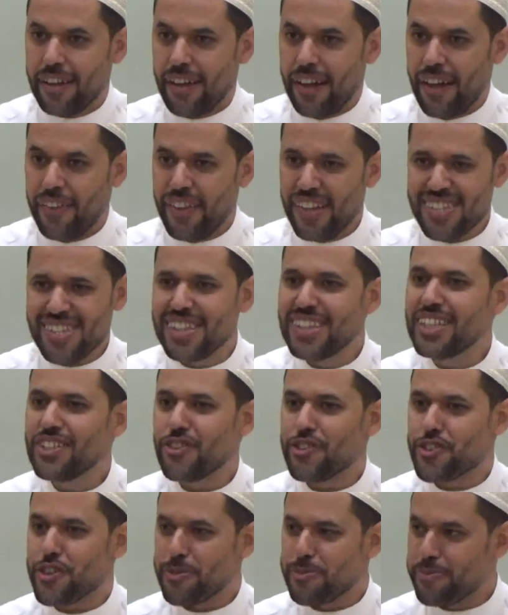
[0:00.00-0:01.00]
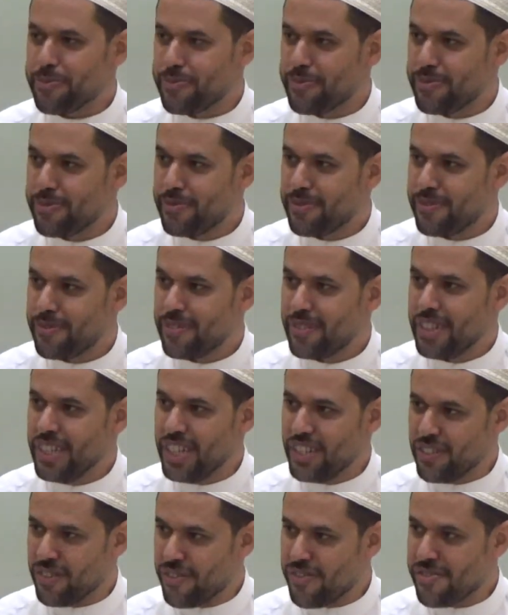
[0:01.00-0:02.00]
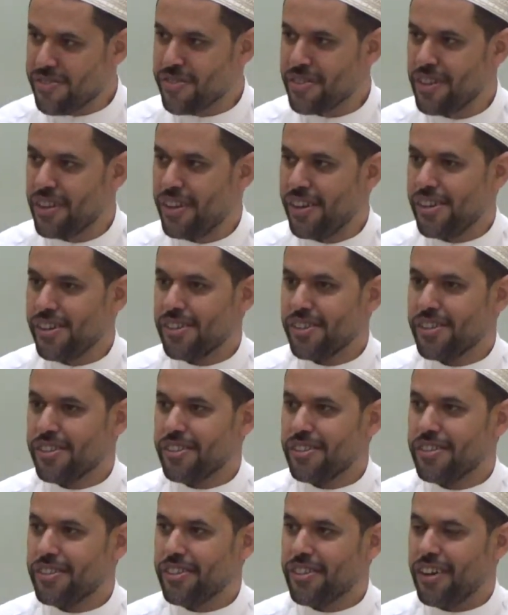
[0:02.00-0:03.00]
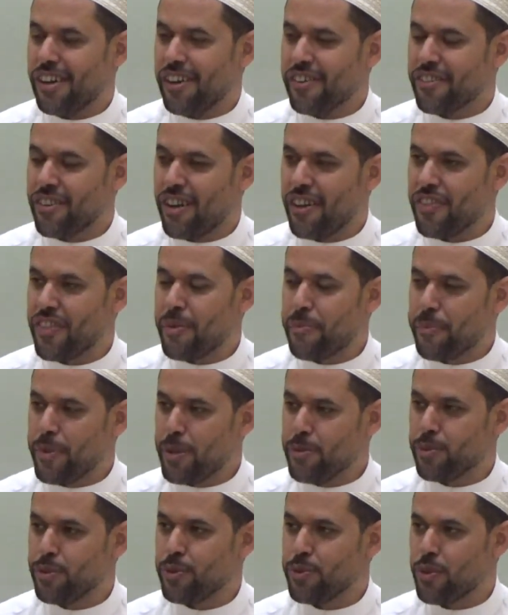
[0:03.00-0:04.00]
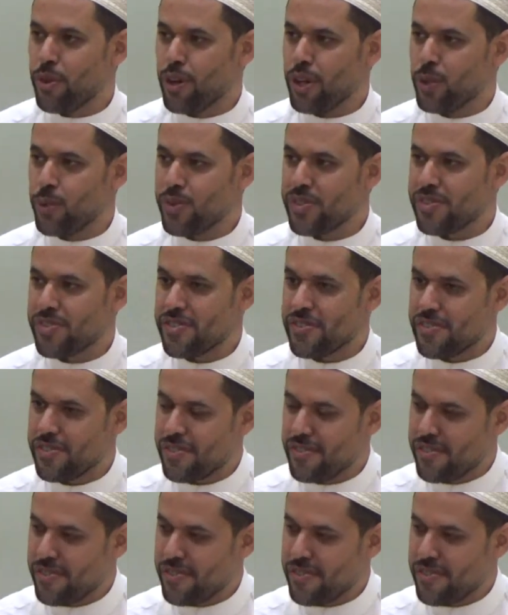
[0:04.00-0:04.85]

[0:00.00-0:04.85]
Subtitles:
And that's leadership. Leaders are not the people who always,